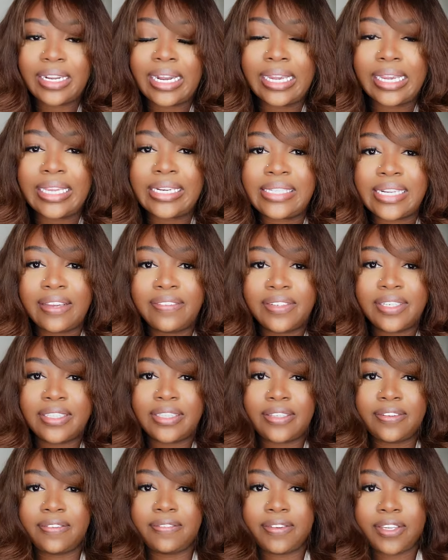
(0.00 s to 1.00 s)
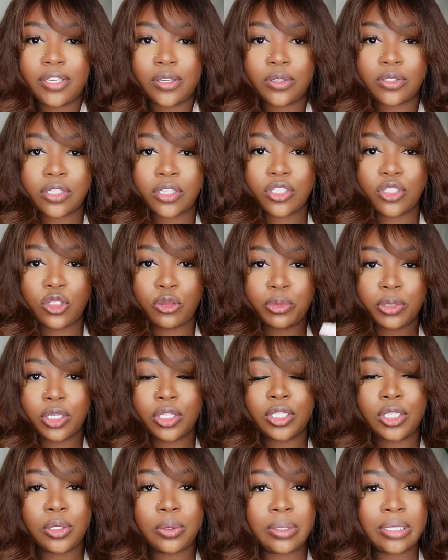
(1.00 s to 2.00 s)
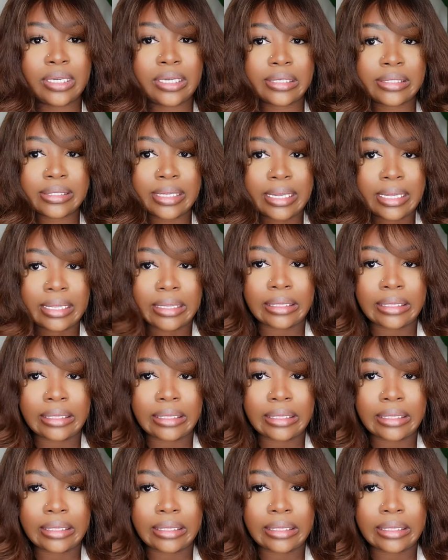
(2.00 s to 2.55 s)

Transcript: Like it definitely feels super glueless.